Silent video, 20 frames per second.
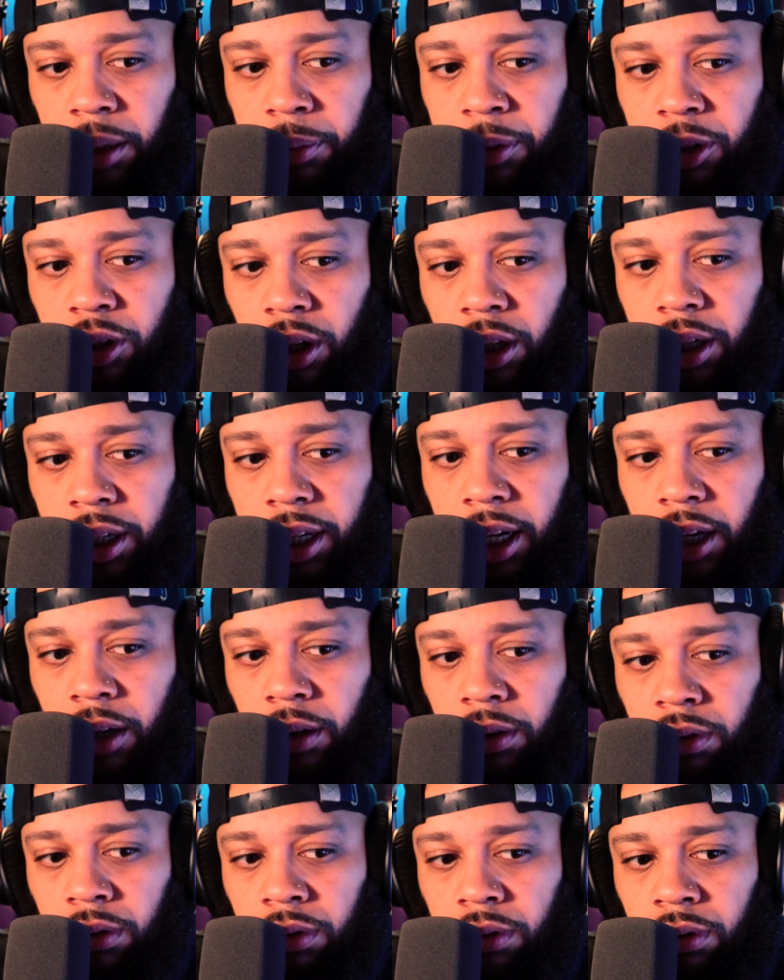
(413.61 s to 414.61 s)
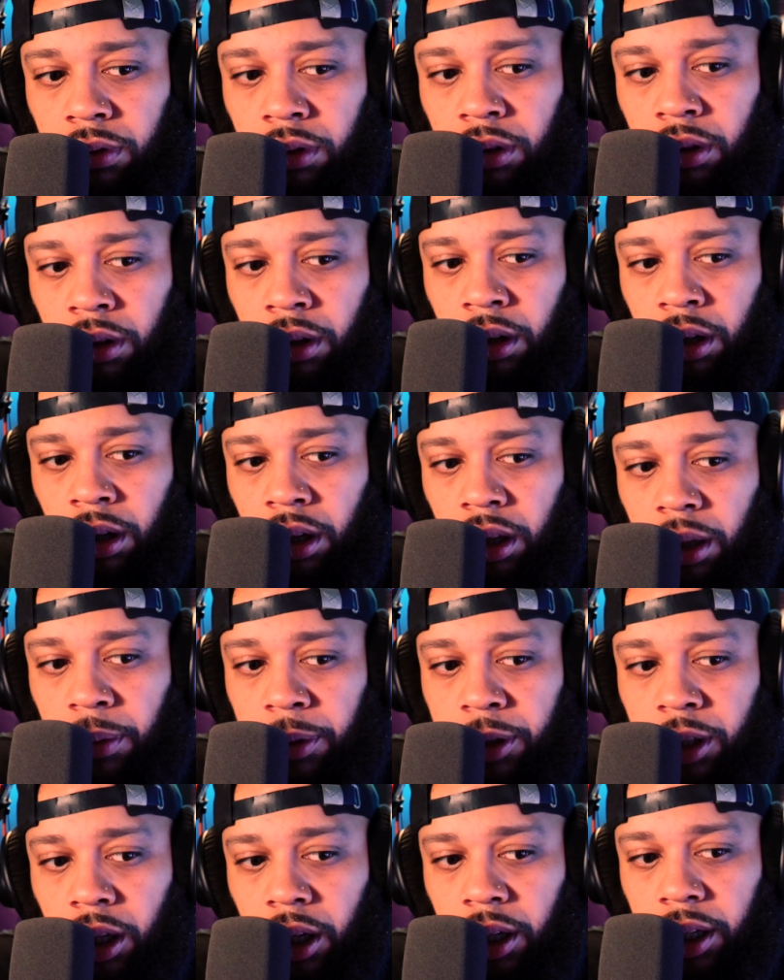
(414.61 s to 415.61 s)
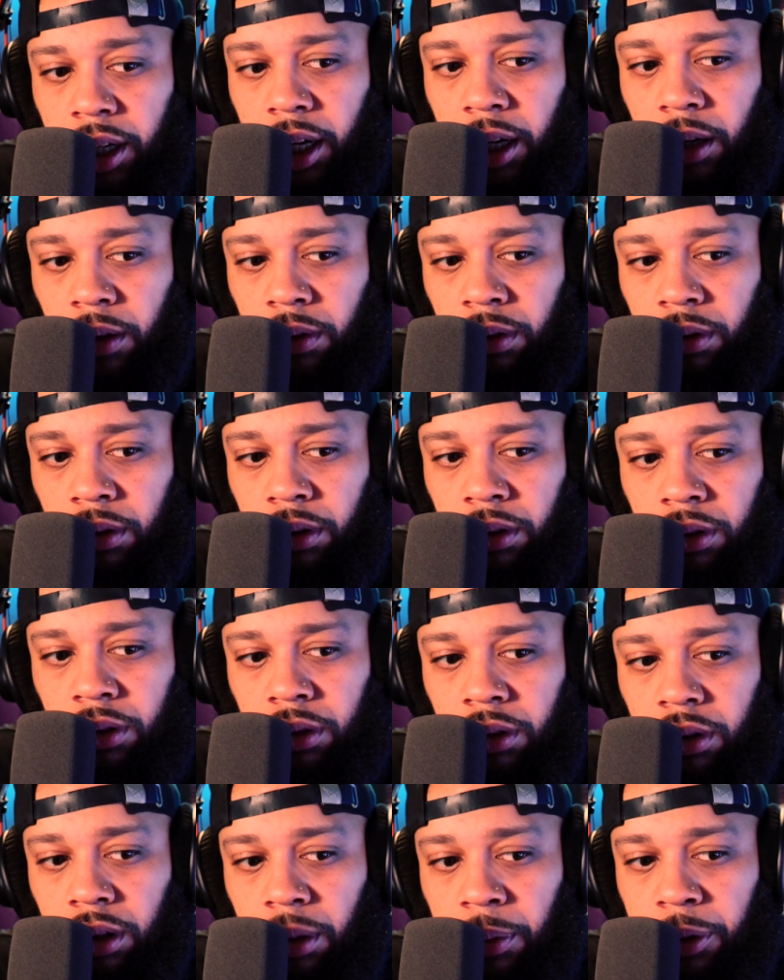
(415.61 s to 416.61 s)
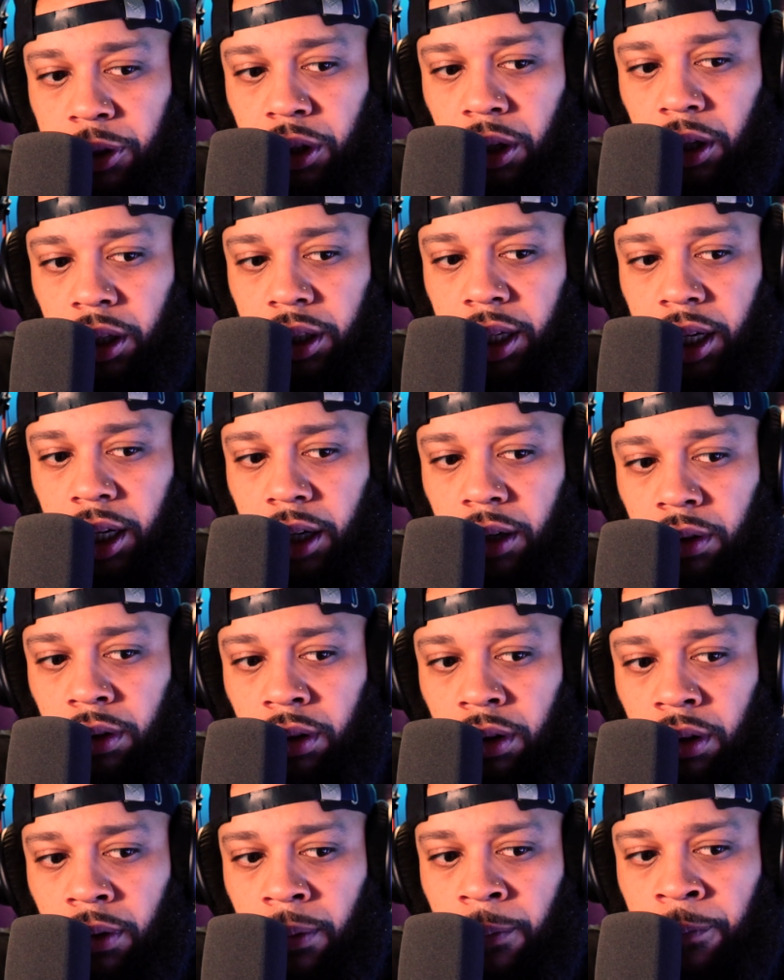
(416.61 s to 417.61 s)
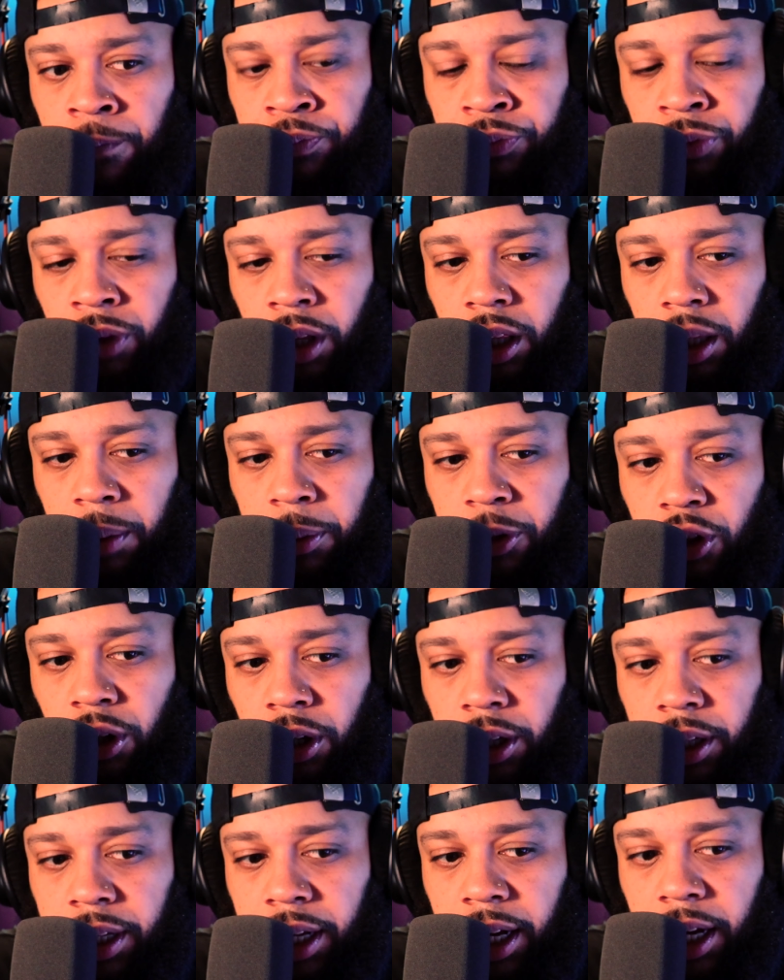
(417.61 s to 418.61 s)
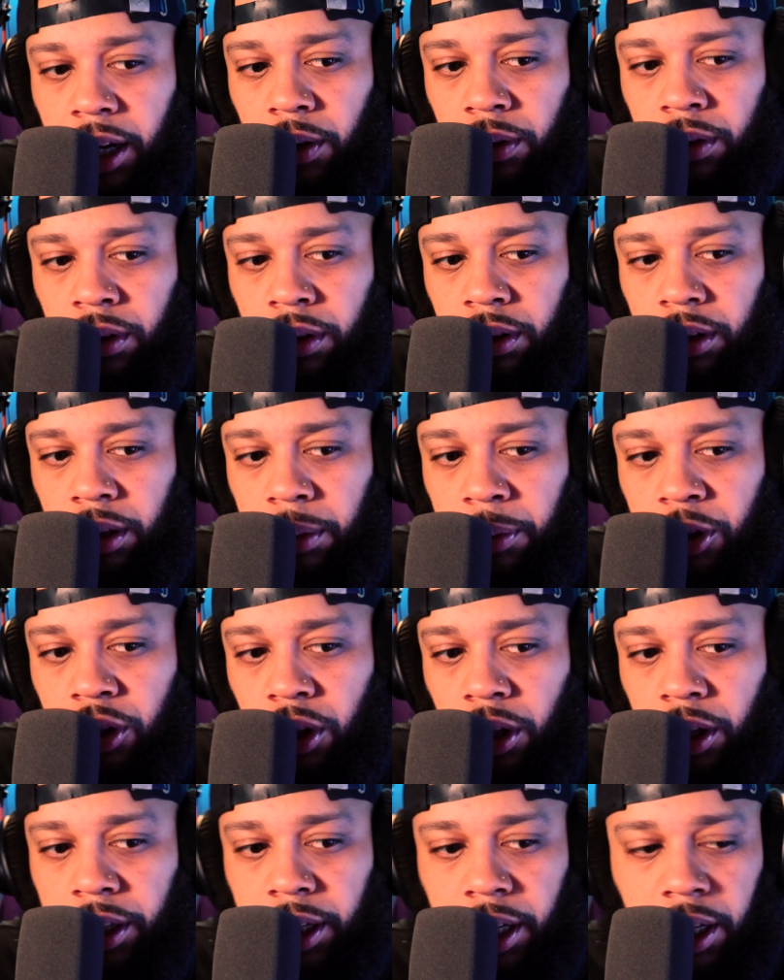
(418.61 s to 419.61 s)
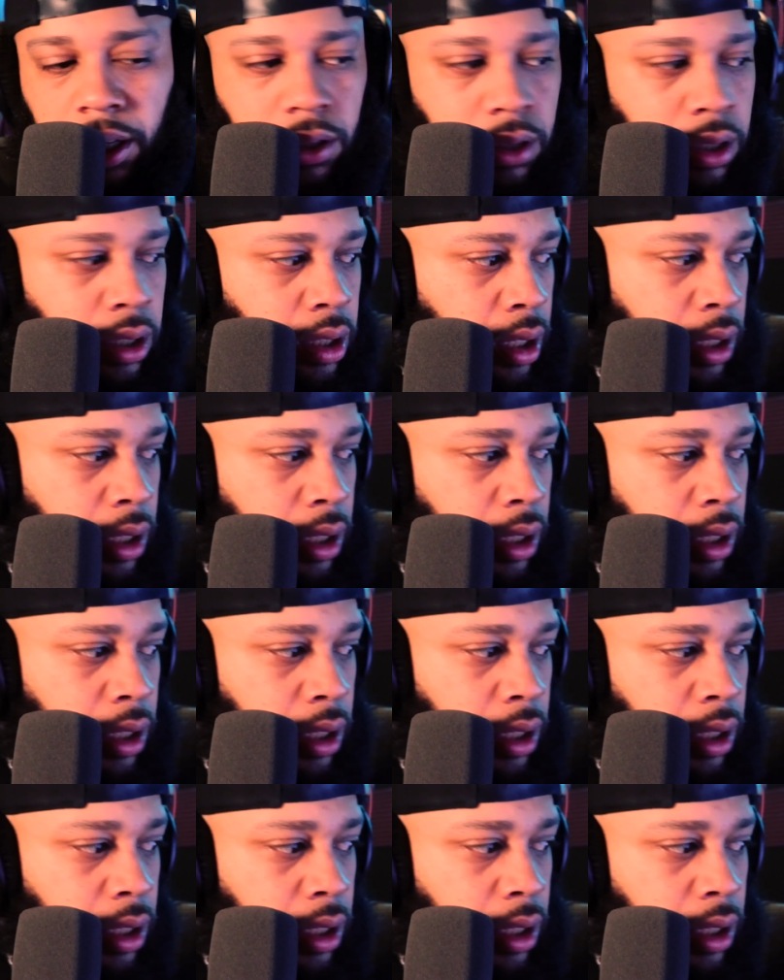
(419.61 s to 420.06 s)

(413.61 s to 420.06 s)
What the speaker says: Let me turn down. Let me turn it down. Let me turn it down. Let me turn it down. Let me turn it down.